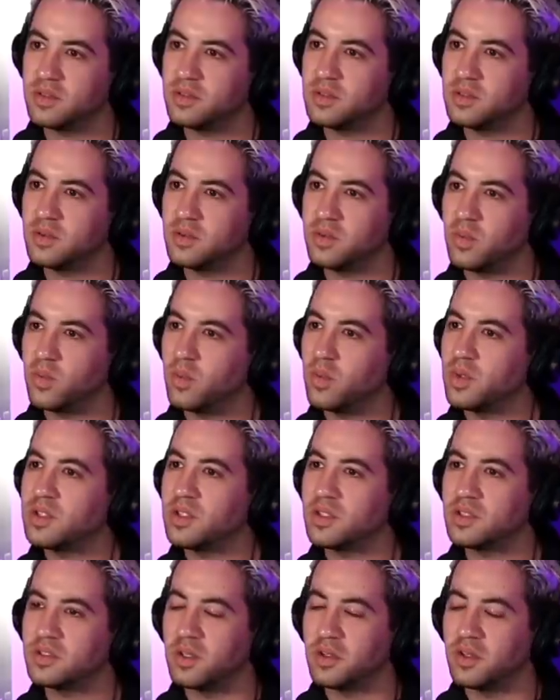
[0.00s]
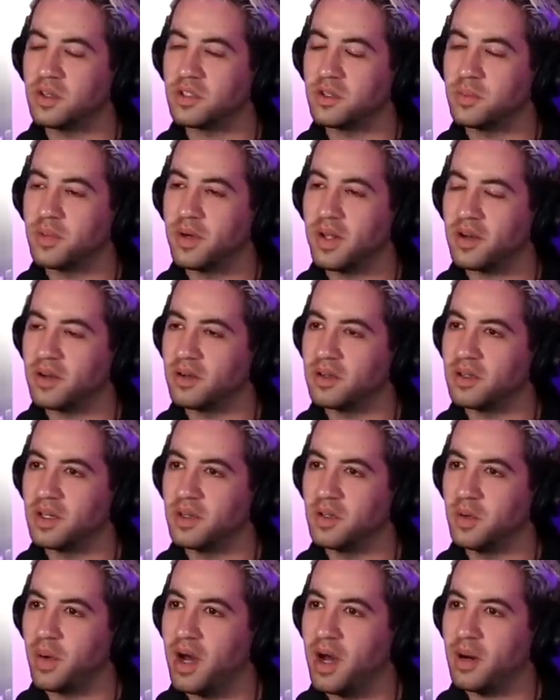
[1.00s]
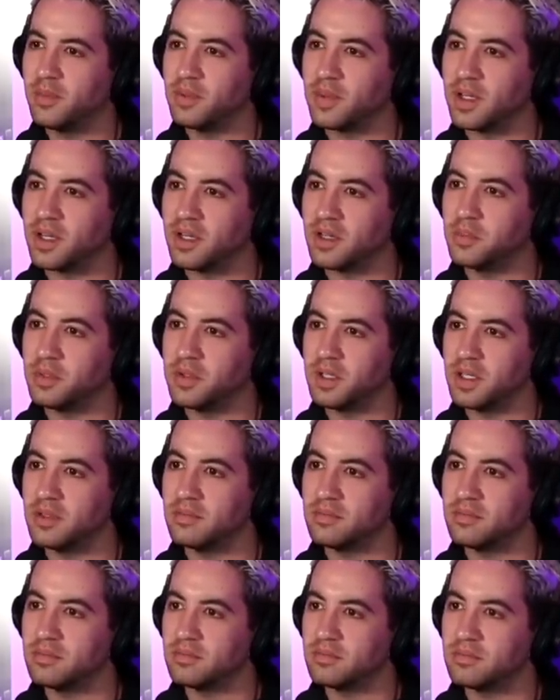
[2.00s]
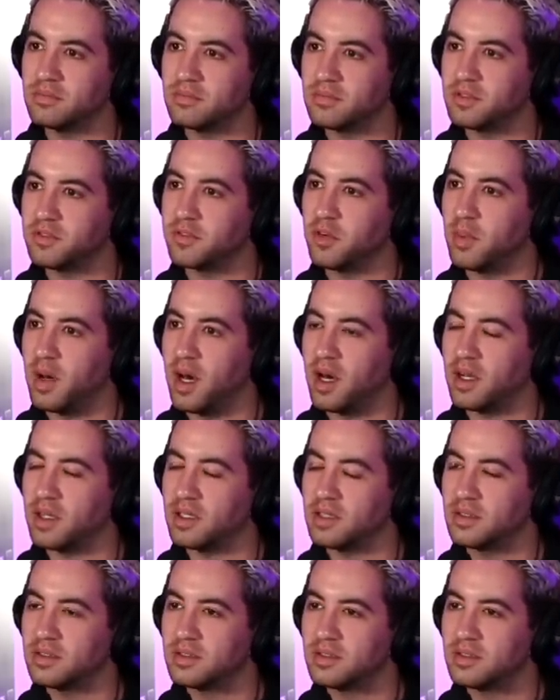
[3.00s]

so what took so long to put out a, a new album, like a complete full body?